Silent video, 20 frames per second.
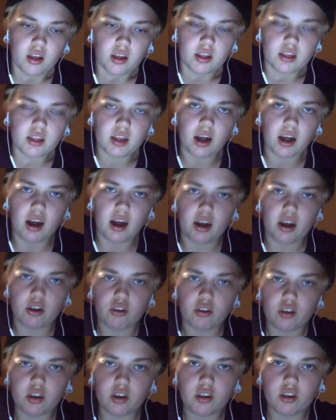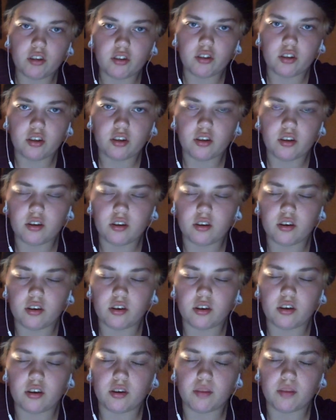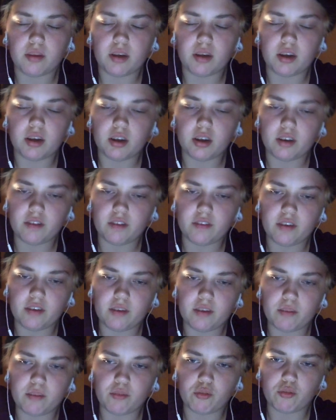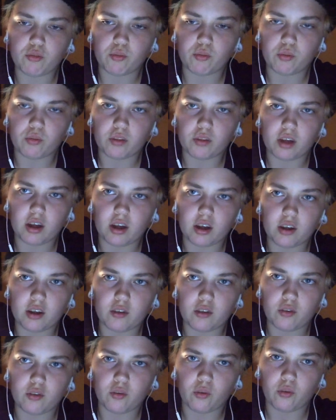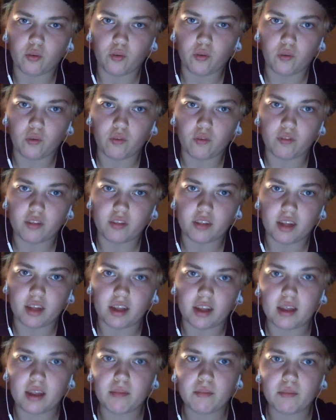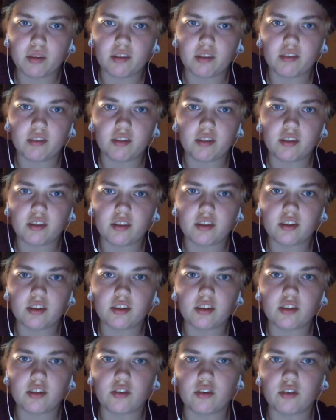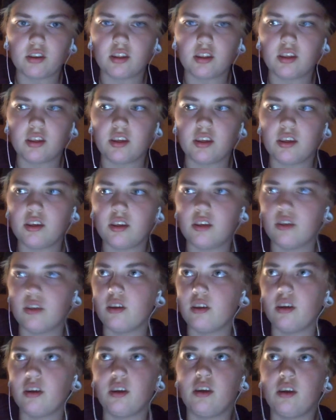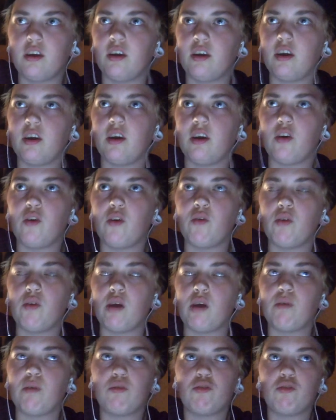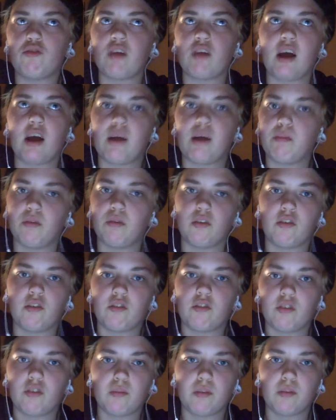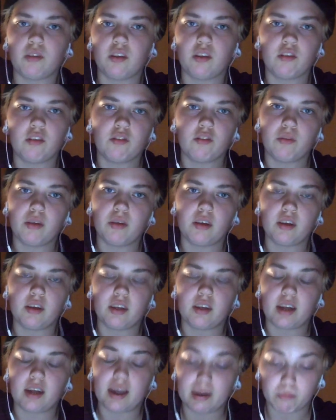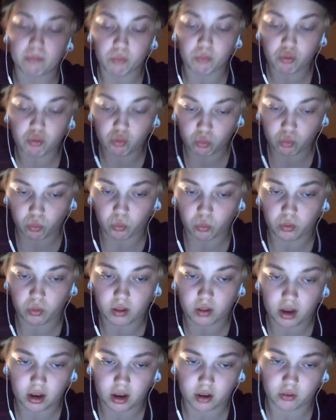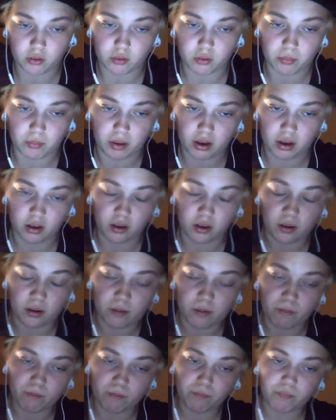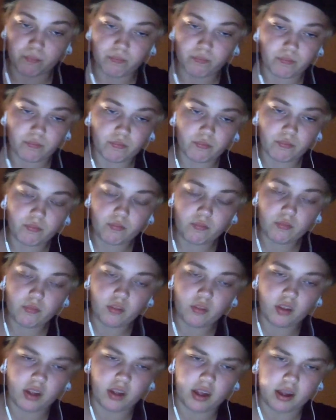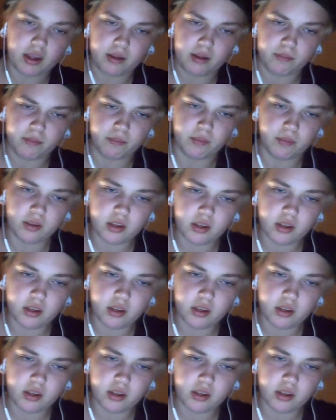Tiredness. Oh man, I'm so tired all the time. Like, see, since I started tea, I would just happily sleep the days away. Like, I am so tired, man. I'm